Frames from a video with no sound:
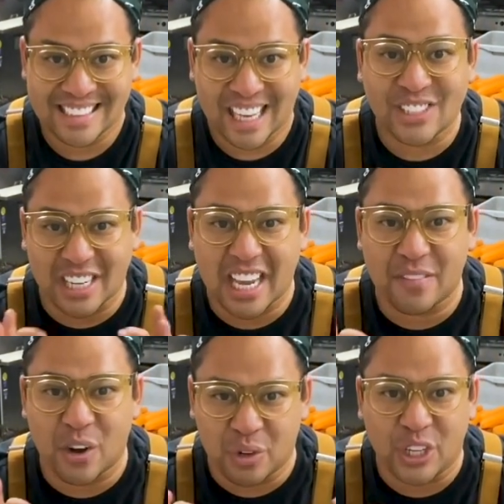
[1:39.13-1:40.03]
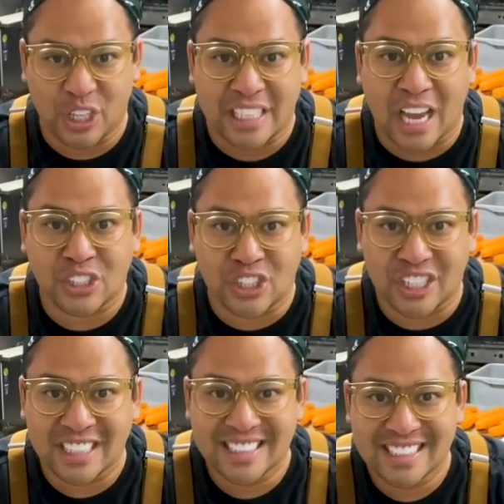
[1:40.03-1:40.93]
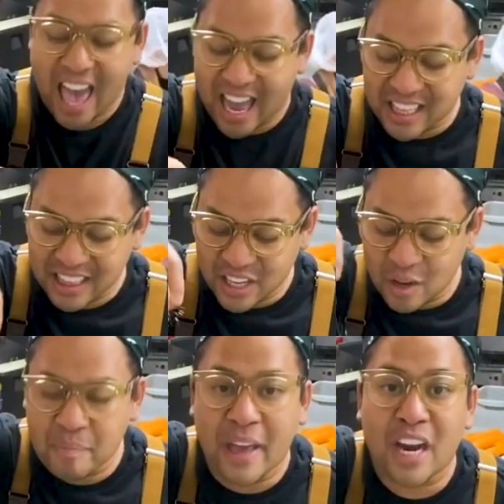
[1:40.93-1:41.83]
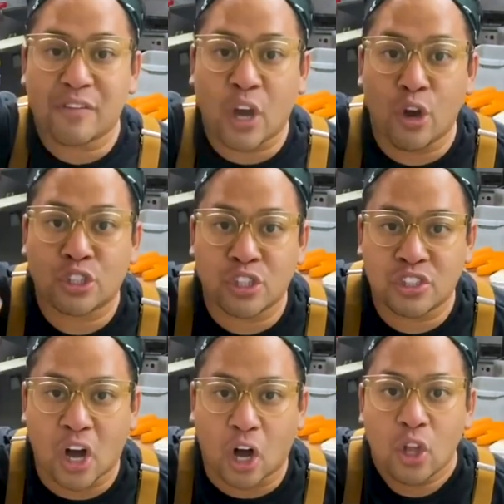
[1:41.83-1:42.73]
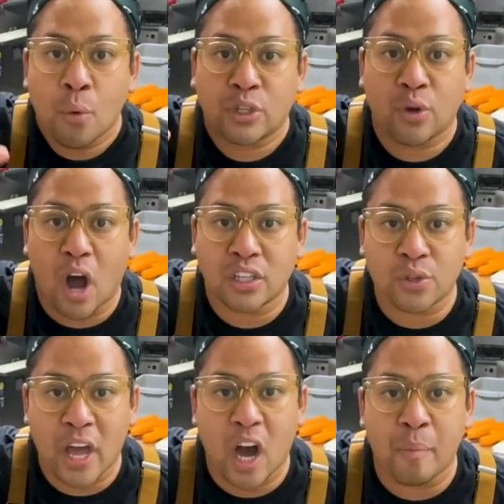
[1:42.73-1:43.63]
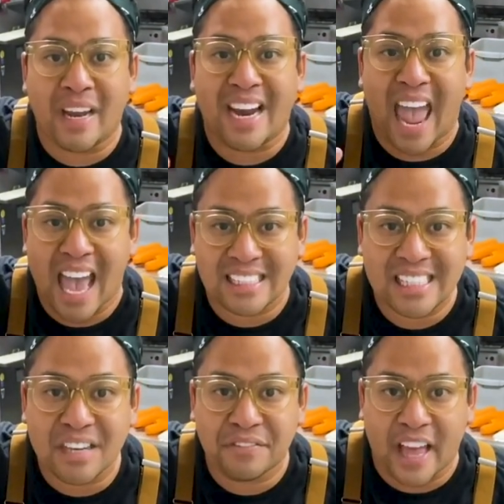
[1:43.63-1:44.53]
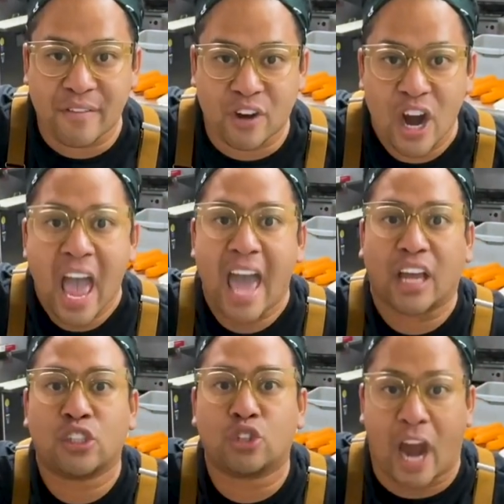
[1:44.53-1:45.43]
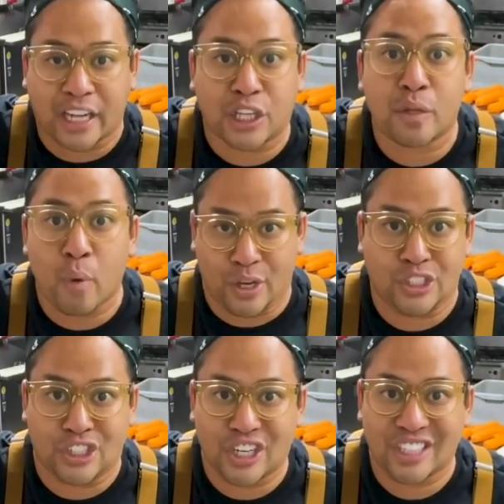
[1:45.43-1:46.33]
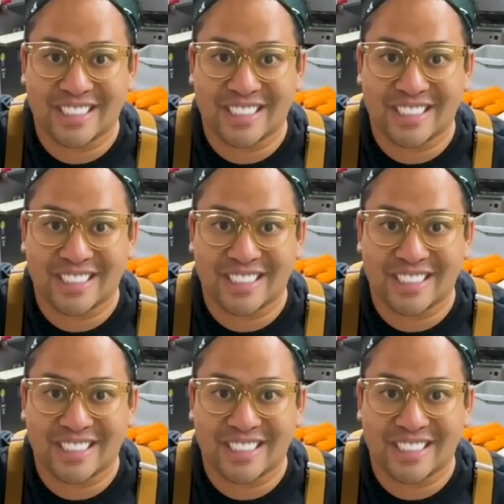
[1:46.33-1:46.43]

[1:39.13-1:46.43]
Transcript: It's gonna give it a really good texture. And a little bit of kosher salt, which will also help in enhancing flavor and extracting the moisture.